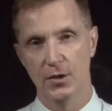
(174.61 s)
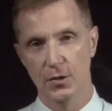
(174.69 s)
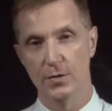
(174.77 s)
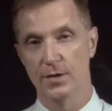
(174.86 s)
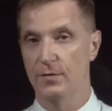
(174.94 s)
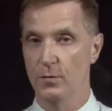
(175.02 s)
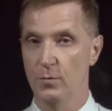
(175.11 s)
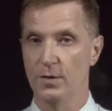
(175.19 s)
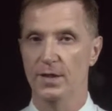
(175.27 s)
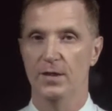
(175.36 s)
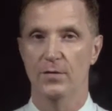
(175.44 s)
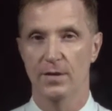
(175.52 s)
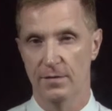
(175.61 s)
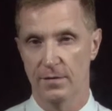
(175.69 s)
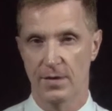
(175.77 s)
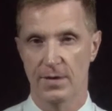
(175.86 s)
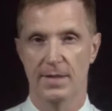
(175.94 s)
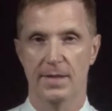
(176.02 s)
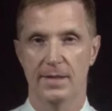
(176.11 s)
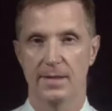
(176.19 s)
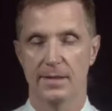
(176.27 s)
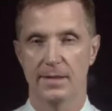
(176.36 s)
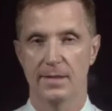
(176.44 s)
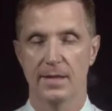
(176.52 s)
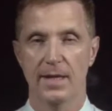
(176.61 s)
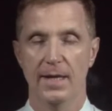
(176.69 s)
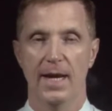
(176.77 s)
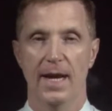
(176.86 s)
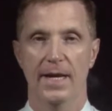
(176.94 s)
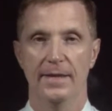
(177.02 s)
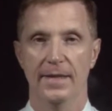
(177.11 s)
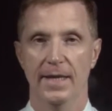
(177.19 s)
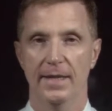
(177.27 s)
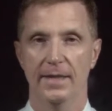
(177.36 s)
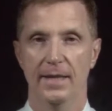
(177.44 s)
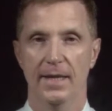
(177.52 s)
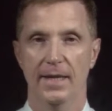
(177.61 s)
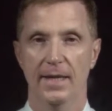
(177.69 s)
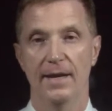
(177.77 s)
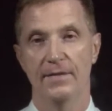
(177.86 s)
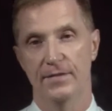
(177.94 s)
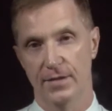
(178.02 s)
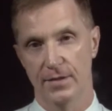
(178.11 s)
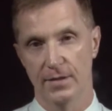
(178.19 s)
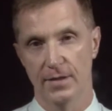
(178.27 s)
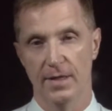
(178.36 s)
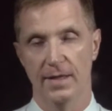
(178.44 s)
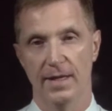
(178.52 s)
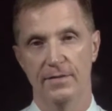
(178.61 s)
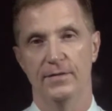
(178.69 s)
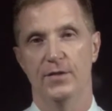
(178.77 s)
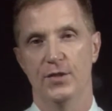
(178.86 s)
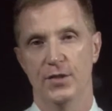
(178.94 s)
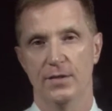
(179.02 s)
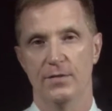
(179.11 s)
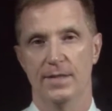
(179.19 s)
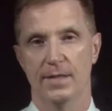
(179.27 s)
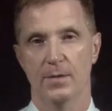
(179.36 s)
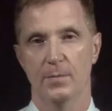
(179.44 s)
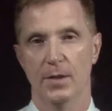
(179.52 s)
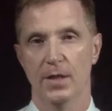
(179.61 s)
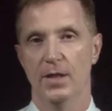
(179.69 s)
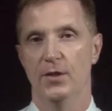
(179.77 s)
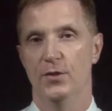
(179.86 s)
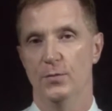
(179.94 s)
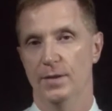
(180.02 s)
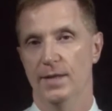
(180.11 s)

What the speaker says: usually for 1 year in the first instance. And then after that first year is up, she will